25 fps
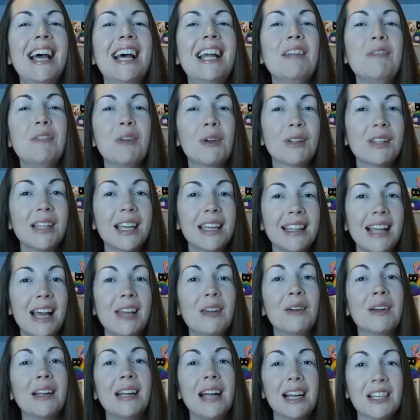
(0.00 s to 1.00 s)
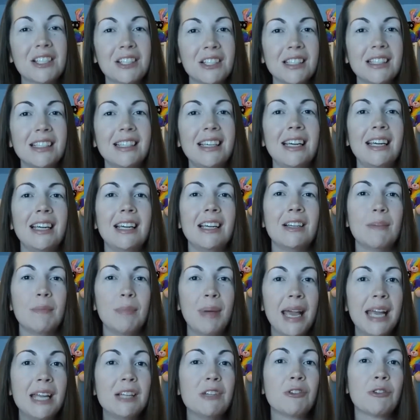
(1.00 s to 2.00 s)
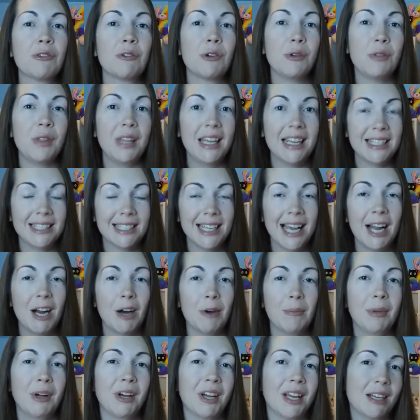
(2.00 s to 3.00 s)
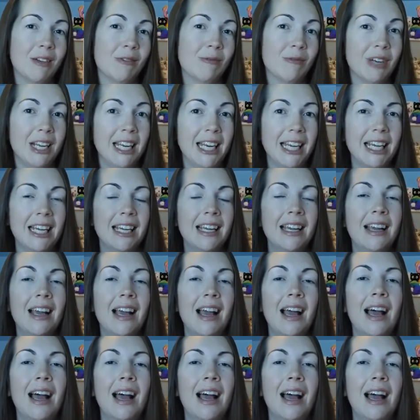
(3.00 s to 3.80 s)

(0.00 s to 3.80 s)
And if you click that, you can actually page through the entire book and read it.